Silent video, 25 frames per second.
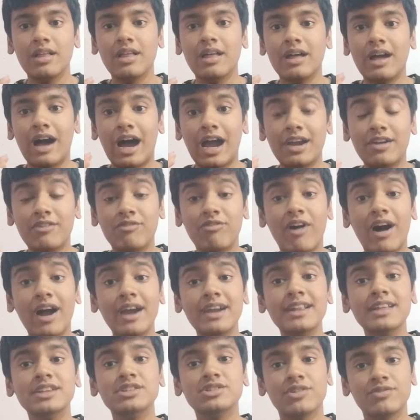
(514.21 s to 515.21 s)

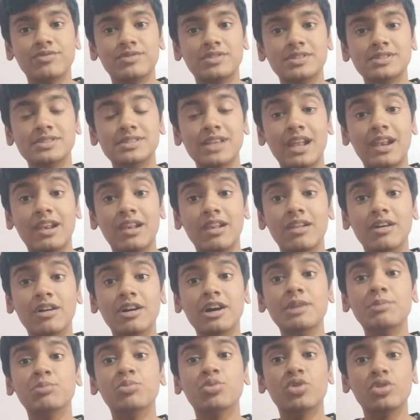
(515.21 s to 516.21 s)
advantage of this and
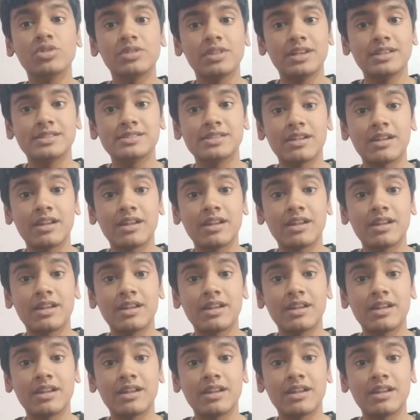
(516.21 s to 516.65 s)
learn more things